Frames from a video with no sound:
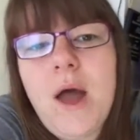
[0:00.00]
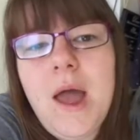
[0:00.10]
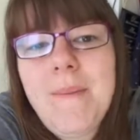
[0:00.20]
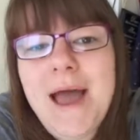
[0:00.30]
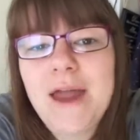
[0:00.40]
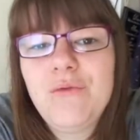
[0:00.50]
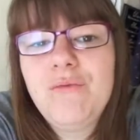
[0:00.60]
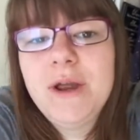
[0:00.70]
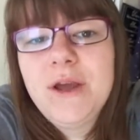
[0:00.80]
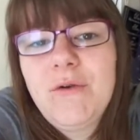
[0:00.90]
I had a
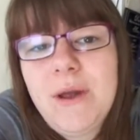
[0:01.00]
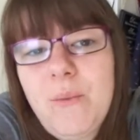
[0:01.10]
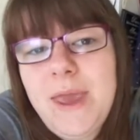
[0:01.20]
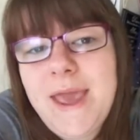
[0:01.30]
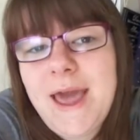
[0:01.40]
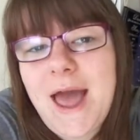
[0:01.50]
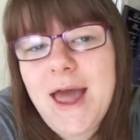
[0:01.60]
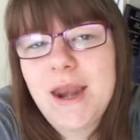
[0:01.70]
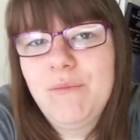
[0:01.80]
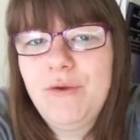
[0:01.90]
really great week
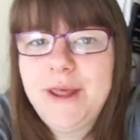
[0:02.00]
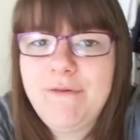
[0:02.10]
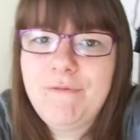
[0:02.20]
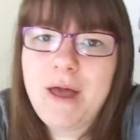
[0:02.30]
and I'm really